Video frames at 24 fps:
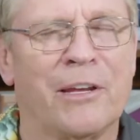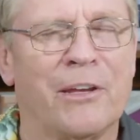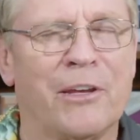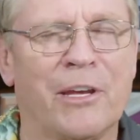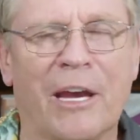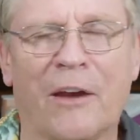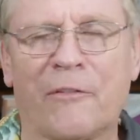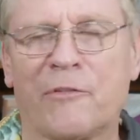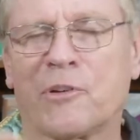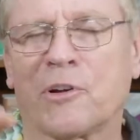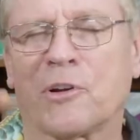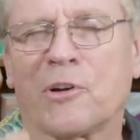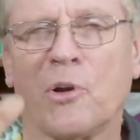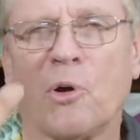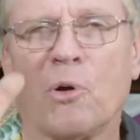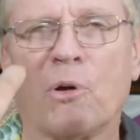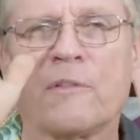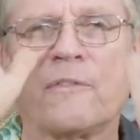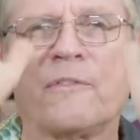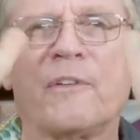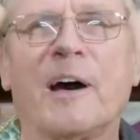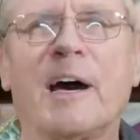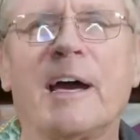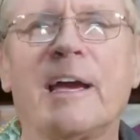You have to
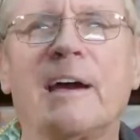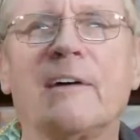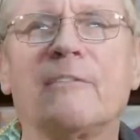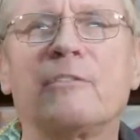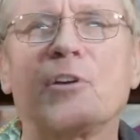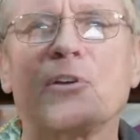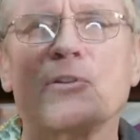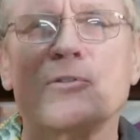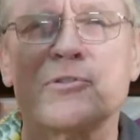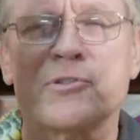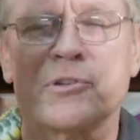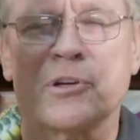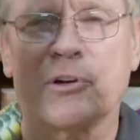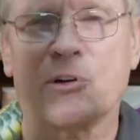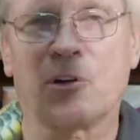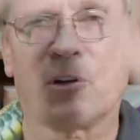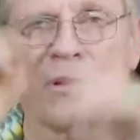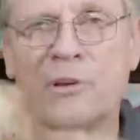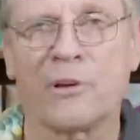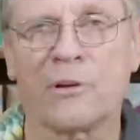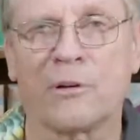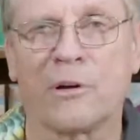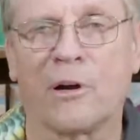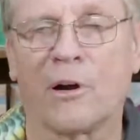glorify evolution
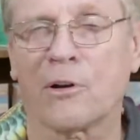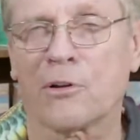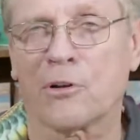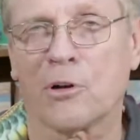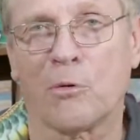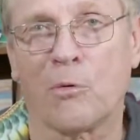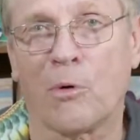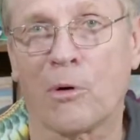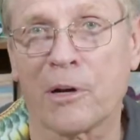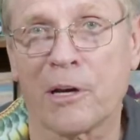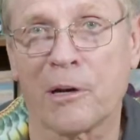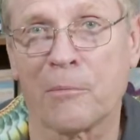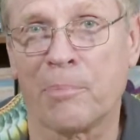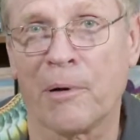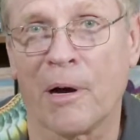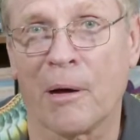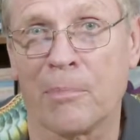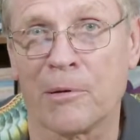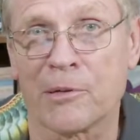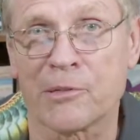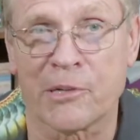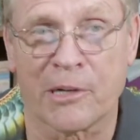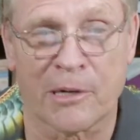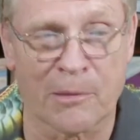or your article won't get
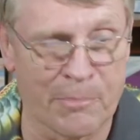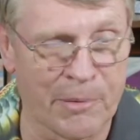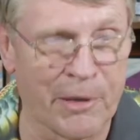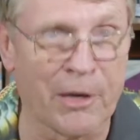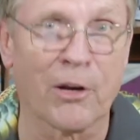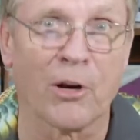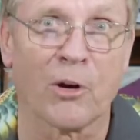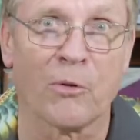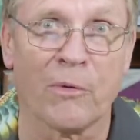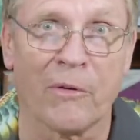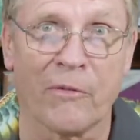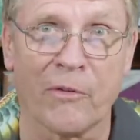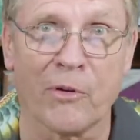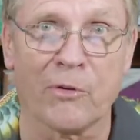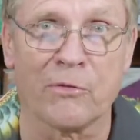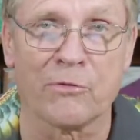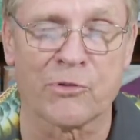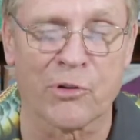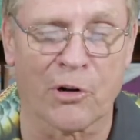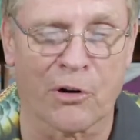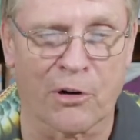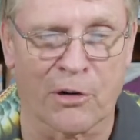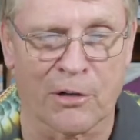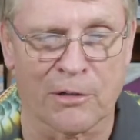published in a
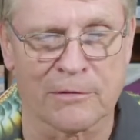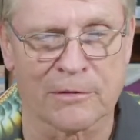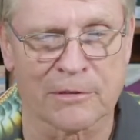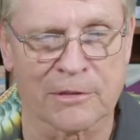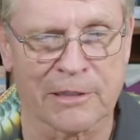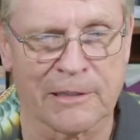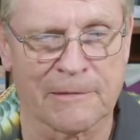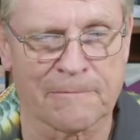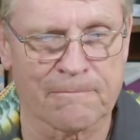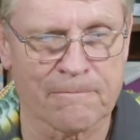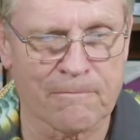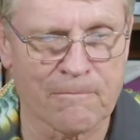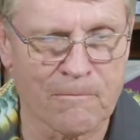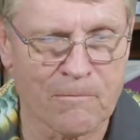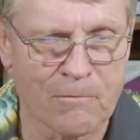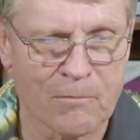peer-reviewed journal. Okay.